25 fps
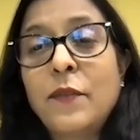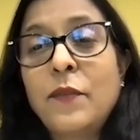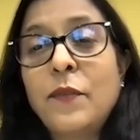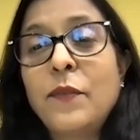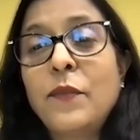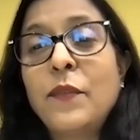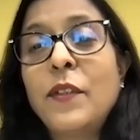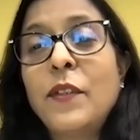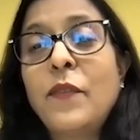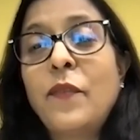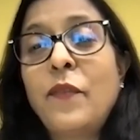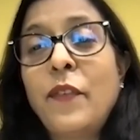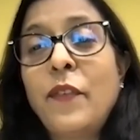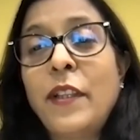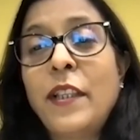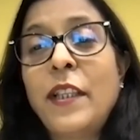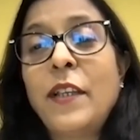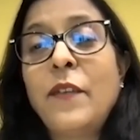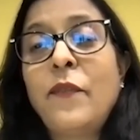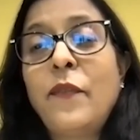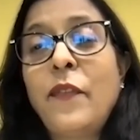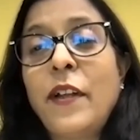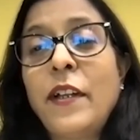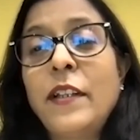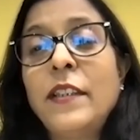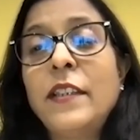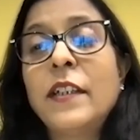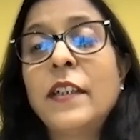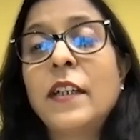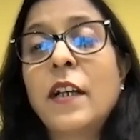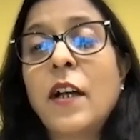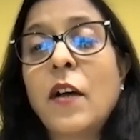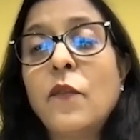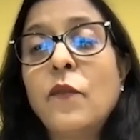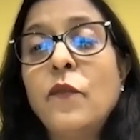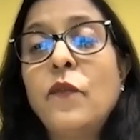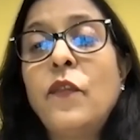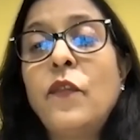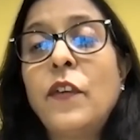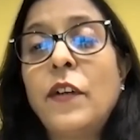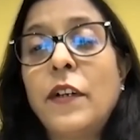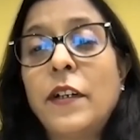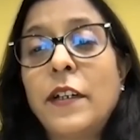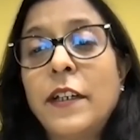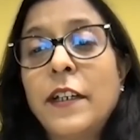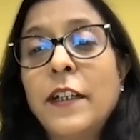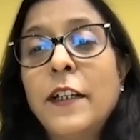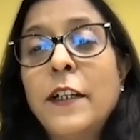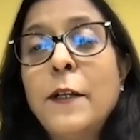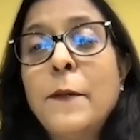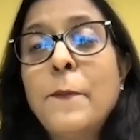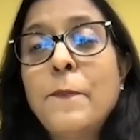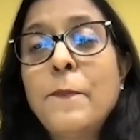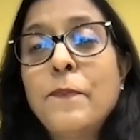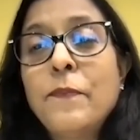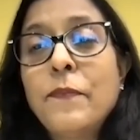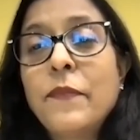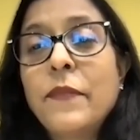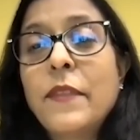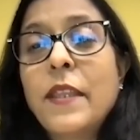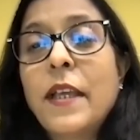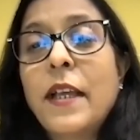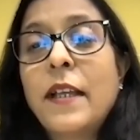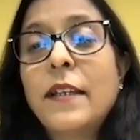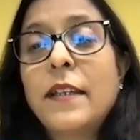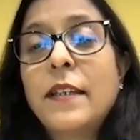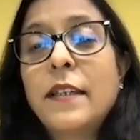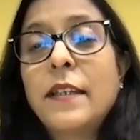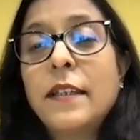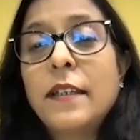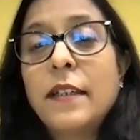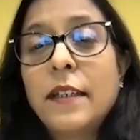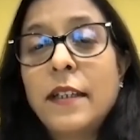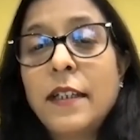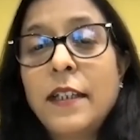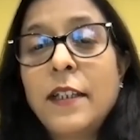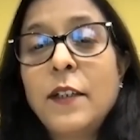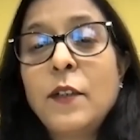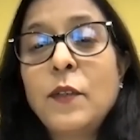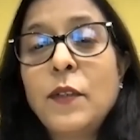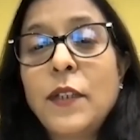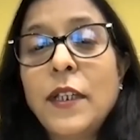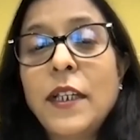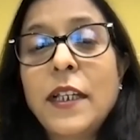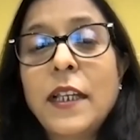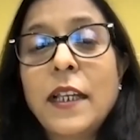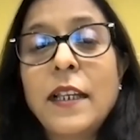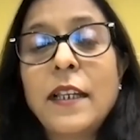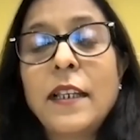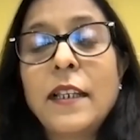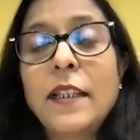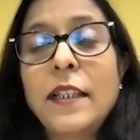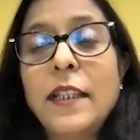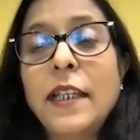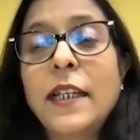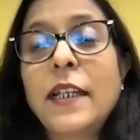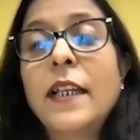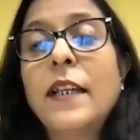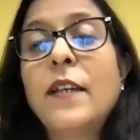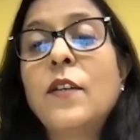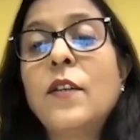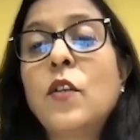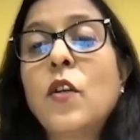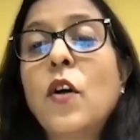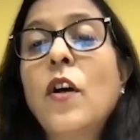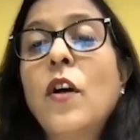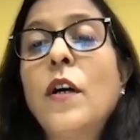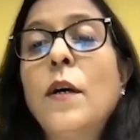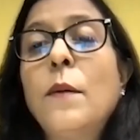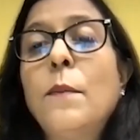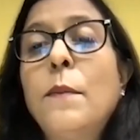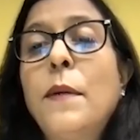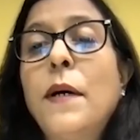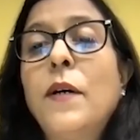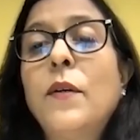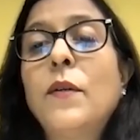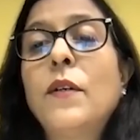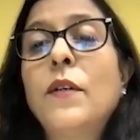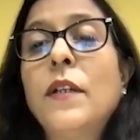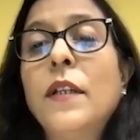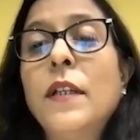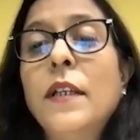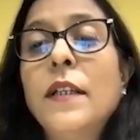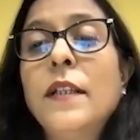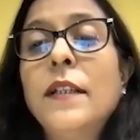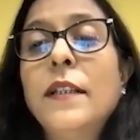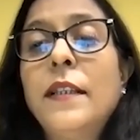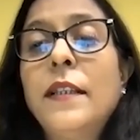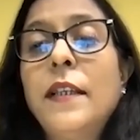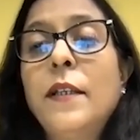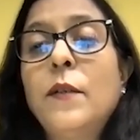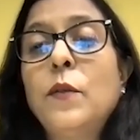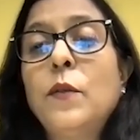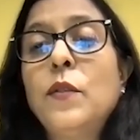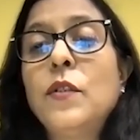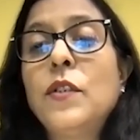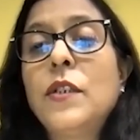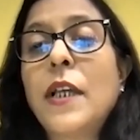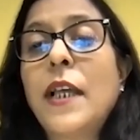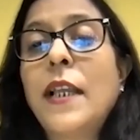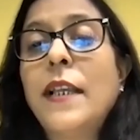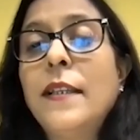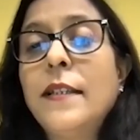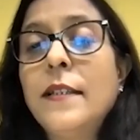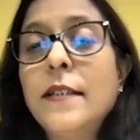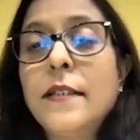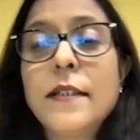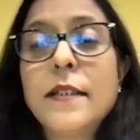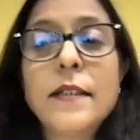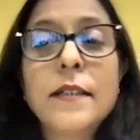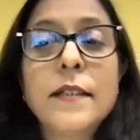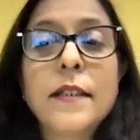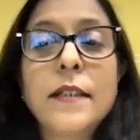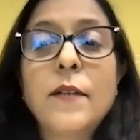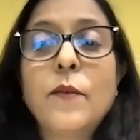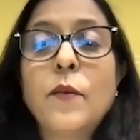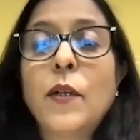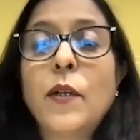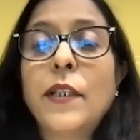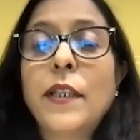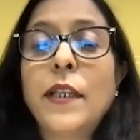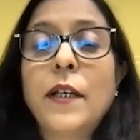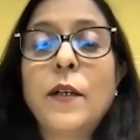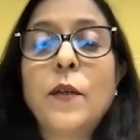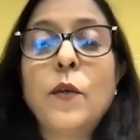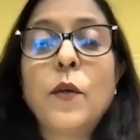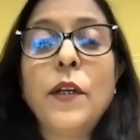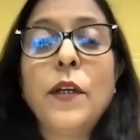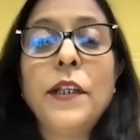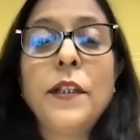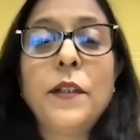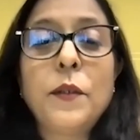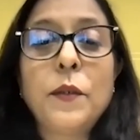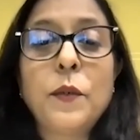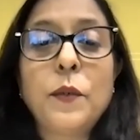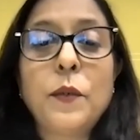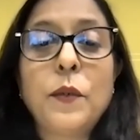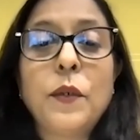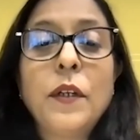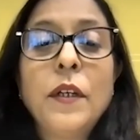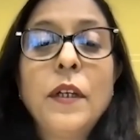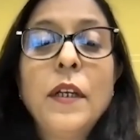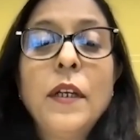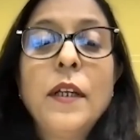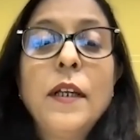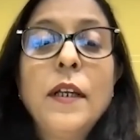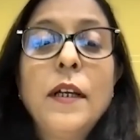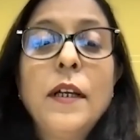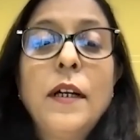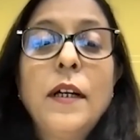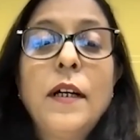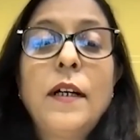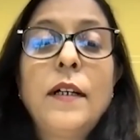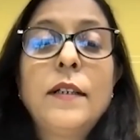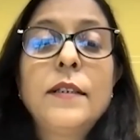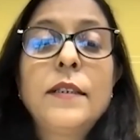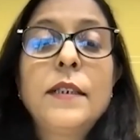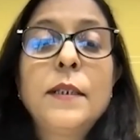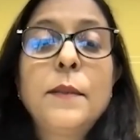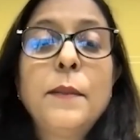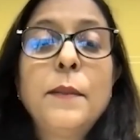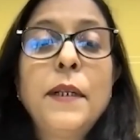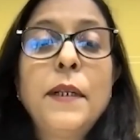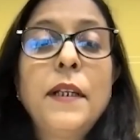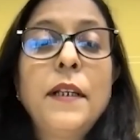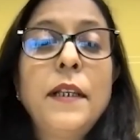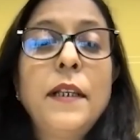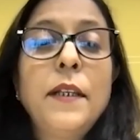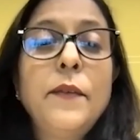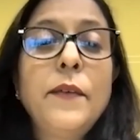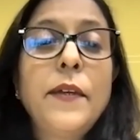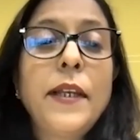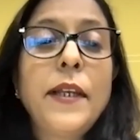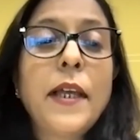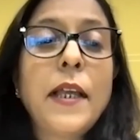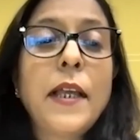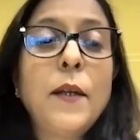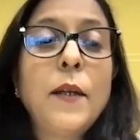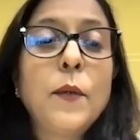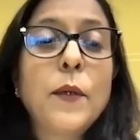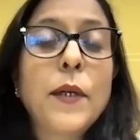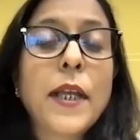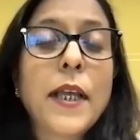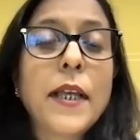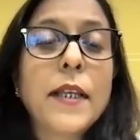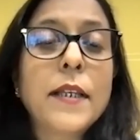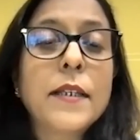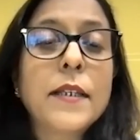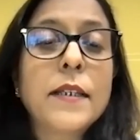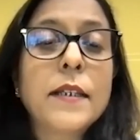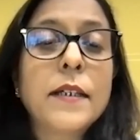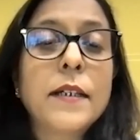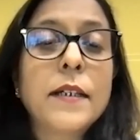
they felt the comfort that they can talk about their own challenges and what they are going through. Similarly, when I look at